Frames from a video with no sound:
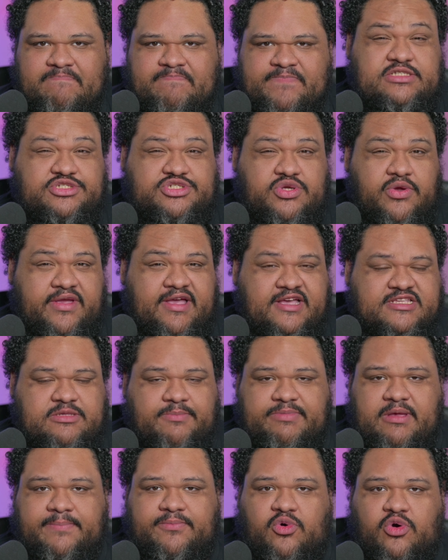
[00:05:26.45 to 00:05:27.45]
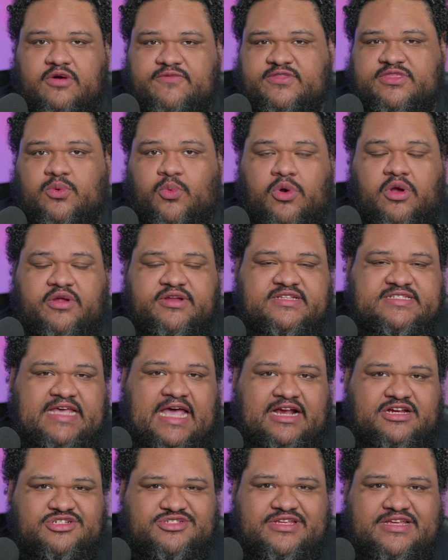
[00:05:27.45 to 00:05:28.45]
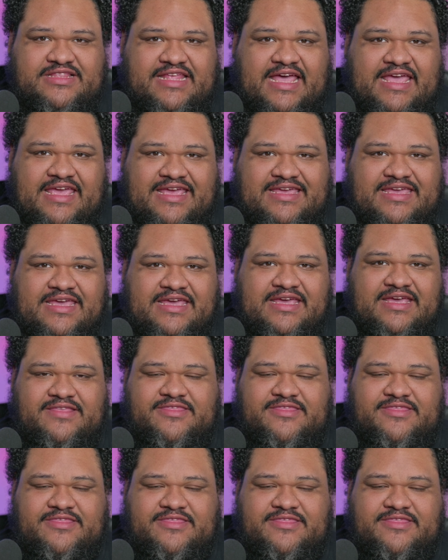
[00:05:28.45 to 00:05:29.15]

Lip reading: This is showing us a bit more of what the world is actually like,